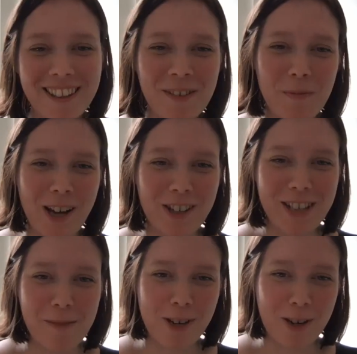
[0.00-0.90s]
the modern
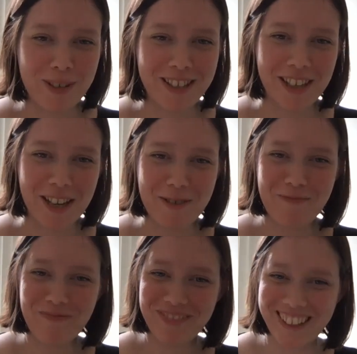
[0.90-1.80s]
day pyramid
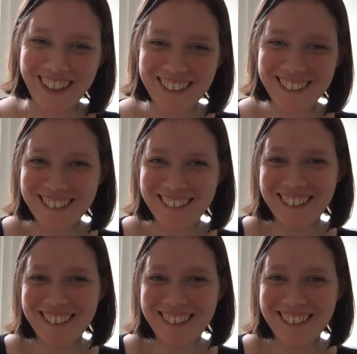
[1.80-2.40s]
scheme. Yeah.